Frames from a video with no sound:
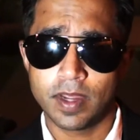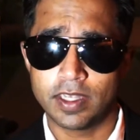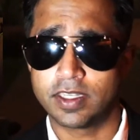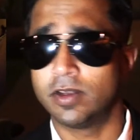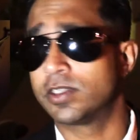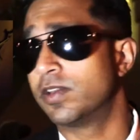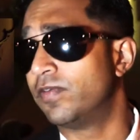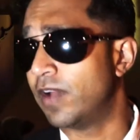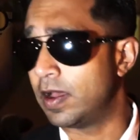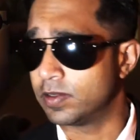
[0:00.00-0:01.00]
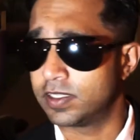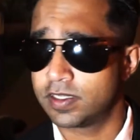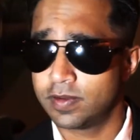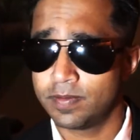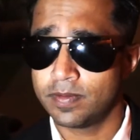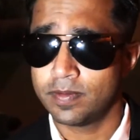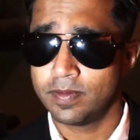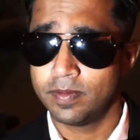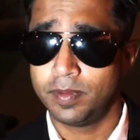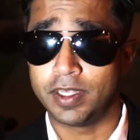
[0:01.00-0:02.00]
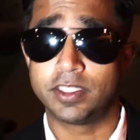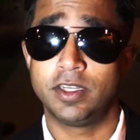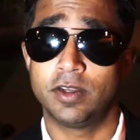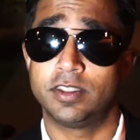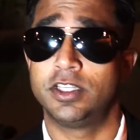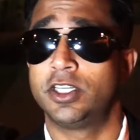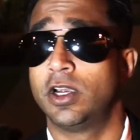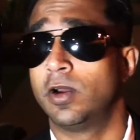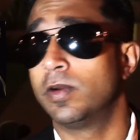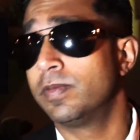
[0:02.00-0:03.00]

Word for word: as Ilsa Faust that steals the show.